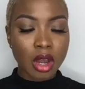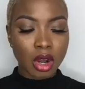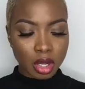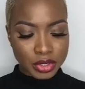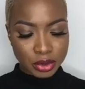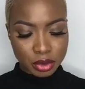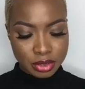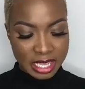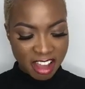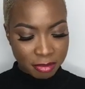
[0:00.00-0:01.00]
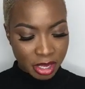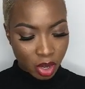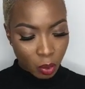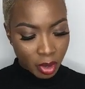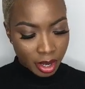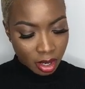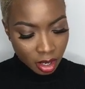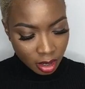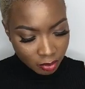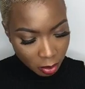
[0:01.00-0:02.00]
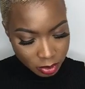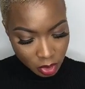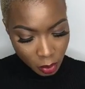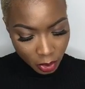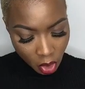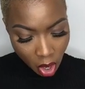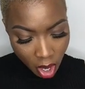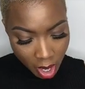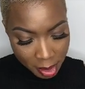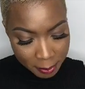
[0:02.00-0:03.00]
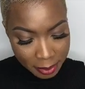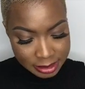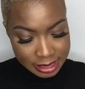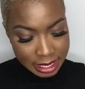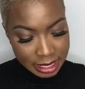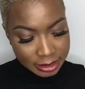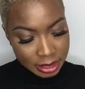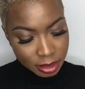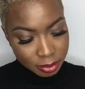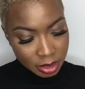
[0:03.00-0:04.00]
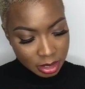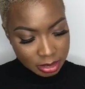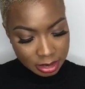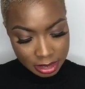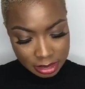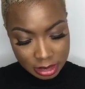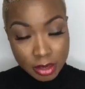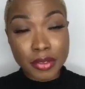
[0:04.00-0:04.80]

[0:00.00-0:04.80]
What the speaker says: Also, staff being aware of what was going on, but saying nothing because, again,